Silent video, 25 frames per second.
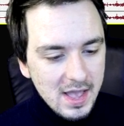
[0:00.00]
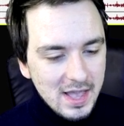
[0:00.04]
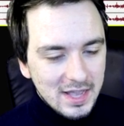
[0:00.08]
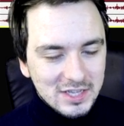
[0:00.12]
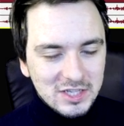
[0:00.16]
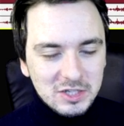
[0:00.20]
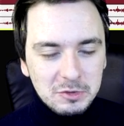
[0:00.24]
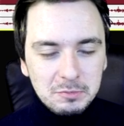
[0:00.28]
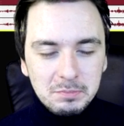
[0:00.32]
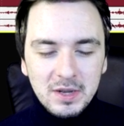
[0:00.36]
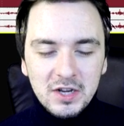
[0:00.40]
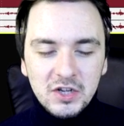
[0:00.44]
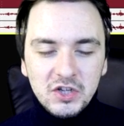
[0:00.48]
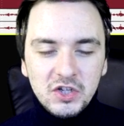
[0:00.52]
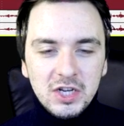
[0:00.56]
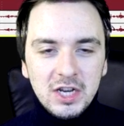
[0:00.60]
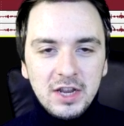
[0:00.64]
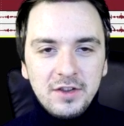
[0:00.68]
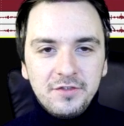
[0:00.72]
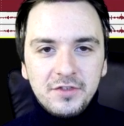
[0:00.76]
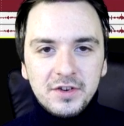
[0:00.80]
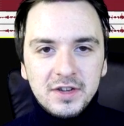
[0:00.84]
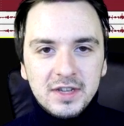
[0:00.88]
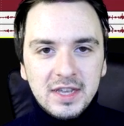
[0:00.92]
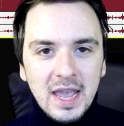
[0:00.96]

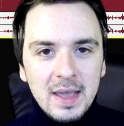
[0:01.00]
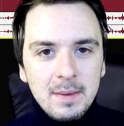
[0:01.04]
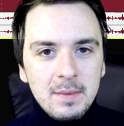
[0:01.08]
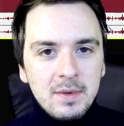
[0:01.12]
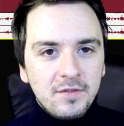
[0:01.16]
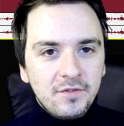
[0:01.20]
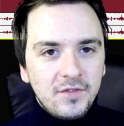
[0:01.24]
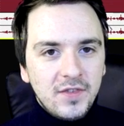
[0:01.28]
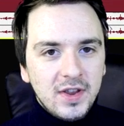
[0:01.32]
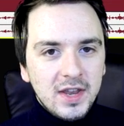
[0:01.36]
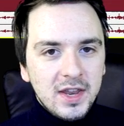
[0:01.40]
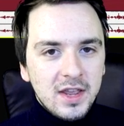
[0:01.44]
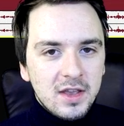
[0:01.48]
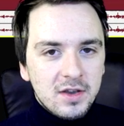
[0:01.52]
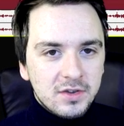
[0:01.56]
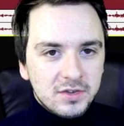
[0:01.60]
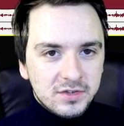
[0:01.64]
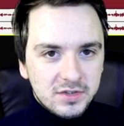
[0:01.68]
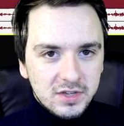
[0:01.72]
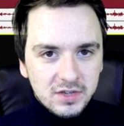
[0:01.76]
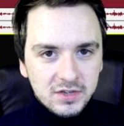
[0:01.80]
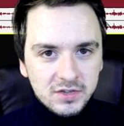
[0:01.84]
Especially for gaming videos,